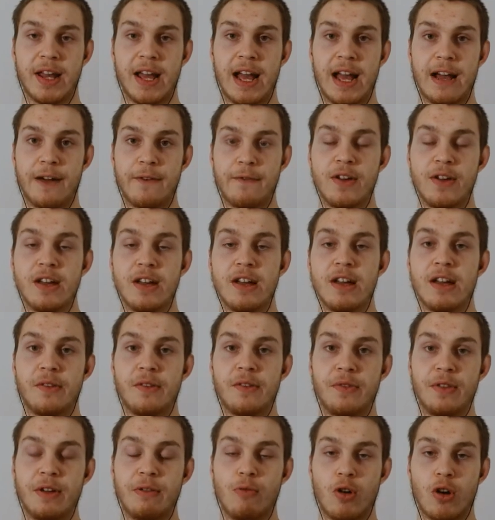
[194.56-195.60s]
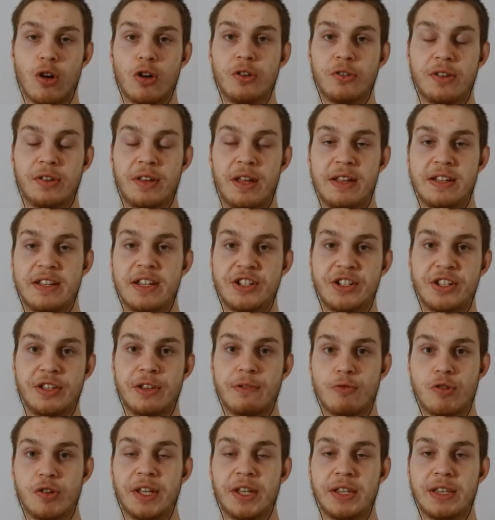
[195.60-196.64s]
to have the world, essentially
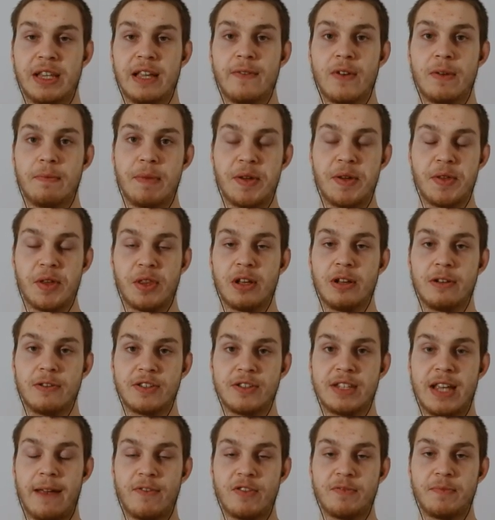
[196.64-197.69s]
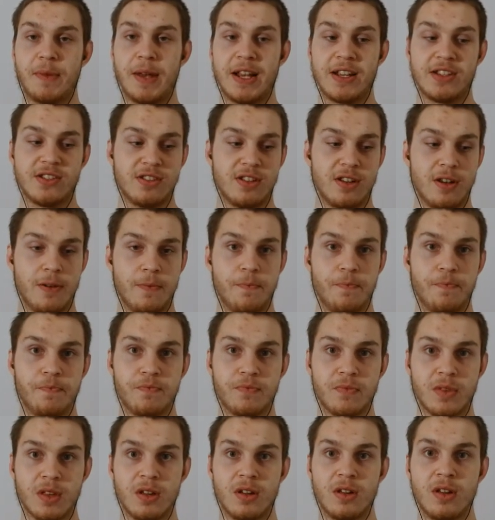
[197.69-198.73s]
the world they live in, be this little safe space.
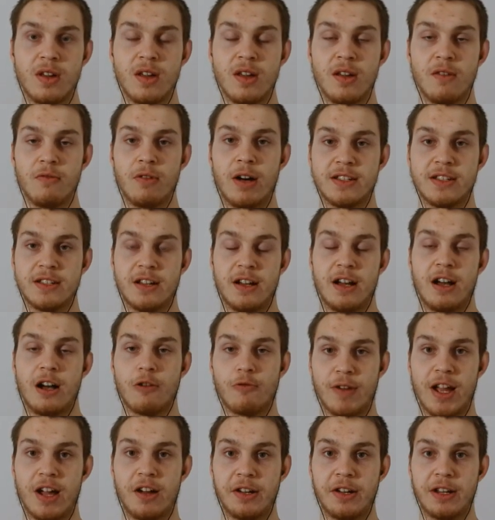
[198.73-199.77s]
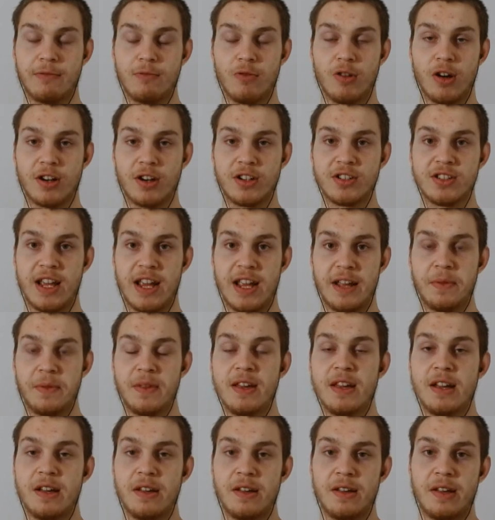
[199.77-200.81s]
Well, that's not how reality works, and
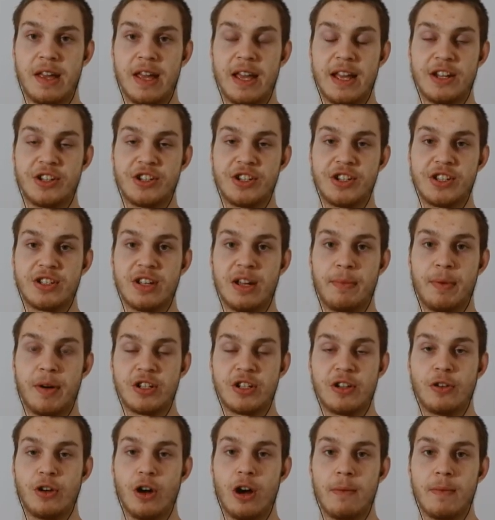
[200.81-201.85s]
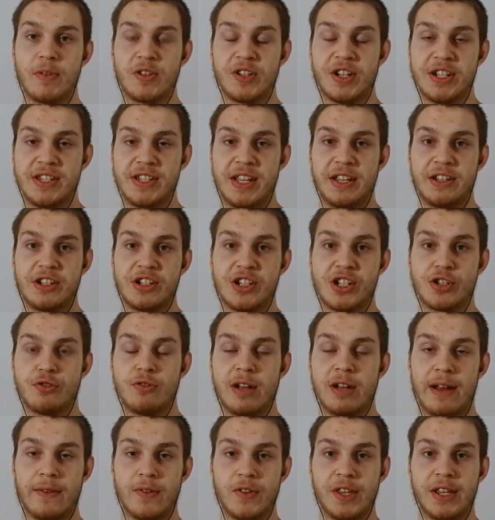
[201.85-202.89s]
it's just a bunch of garbage because they
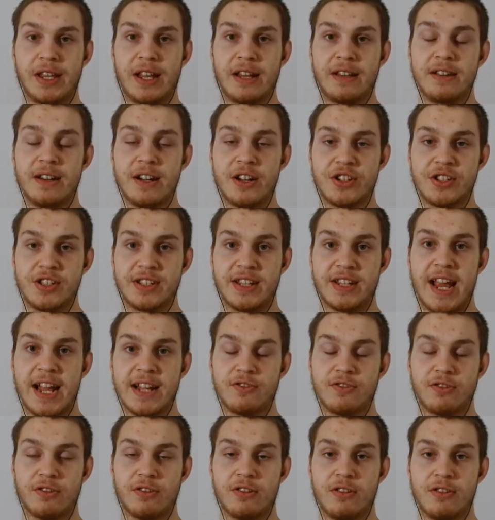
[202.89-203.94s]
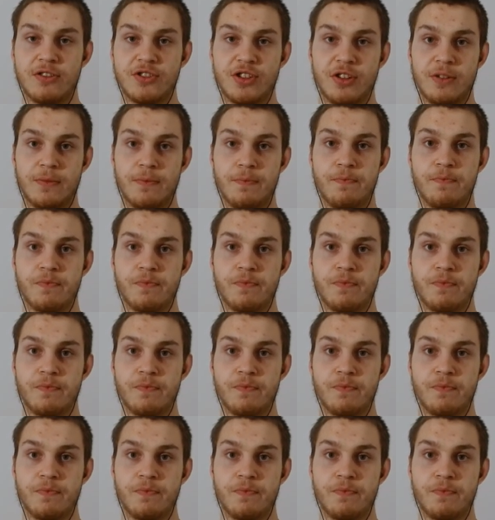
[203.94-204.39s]
destroy everything they touch. This cancel culture.